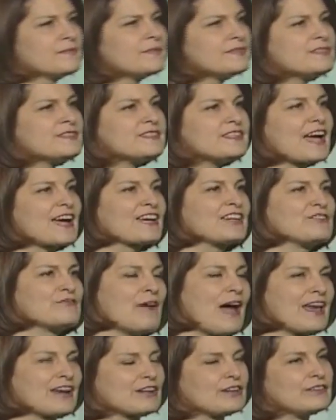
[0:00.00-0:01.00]
Second
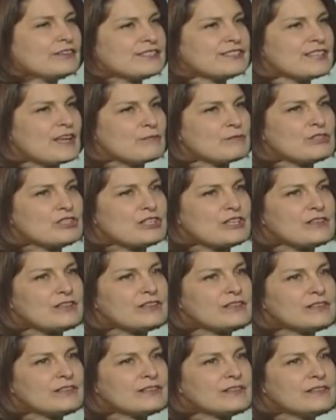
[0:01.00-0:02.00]
radical assumption.
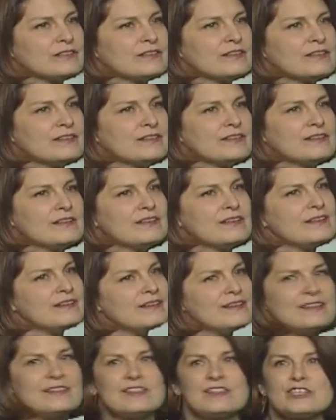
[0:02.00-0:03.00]

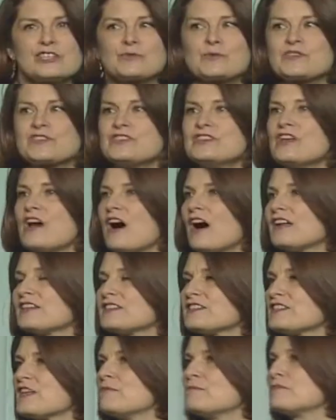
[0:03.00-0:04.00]
This was not
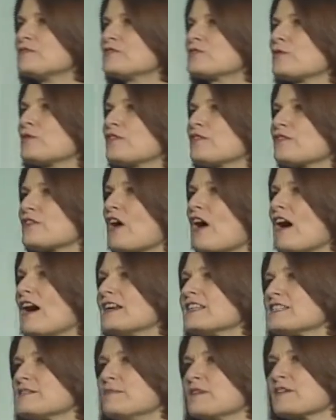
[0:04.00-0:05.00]
some sort of
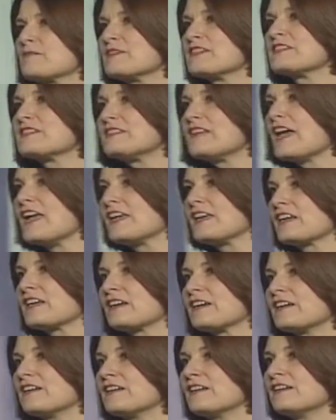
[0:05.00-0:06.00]
cosmic
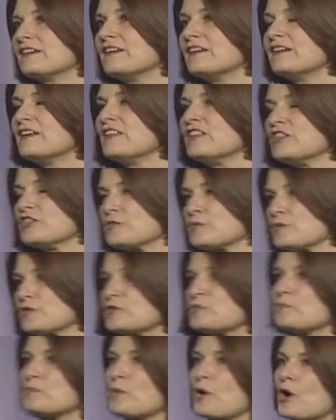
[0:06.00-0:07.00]
mistake. This
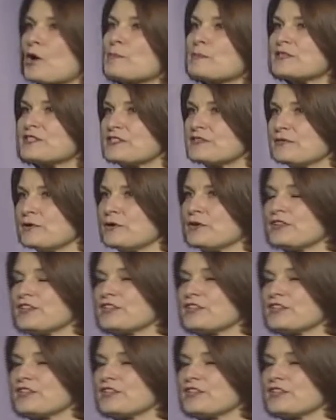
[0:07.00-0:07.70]
was purposeful.